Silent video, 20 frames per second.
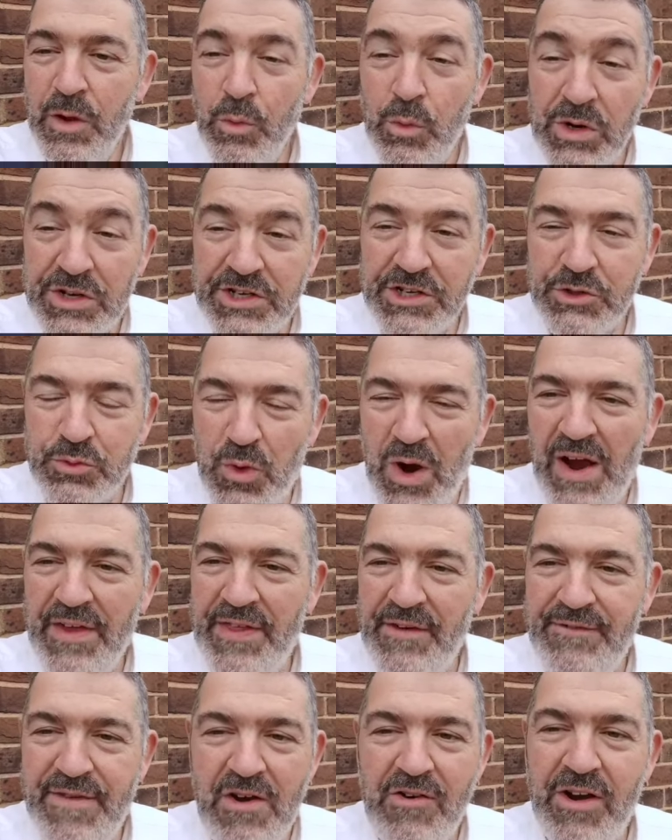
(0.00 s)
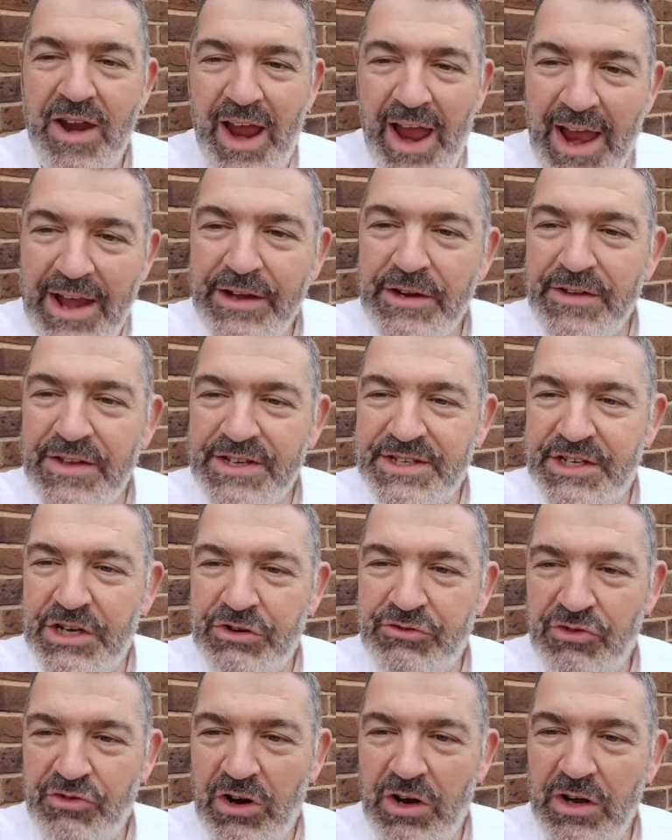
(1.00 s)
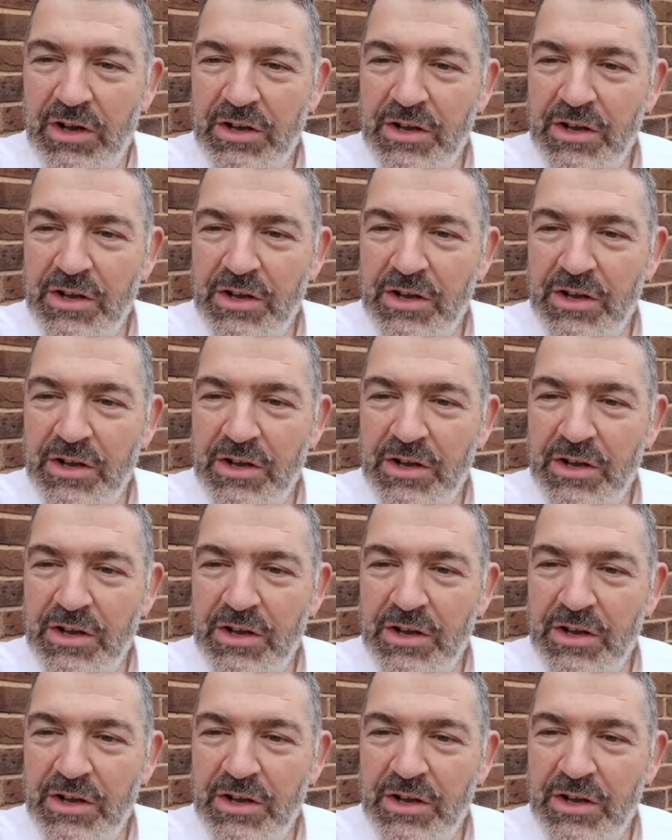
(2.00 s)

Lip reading: Which is why at the very end of the Sidra,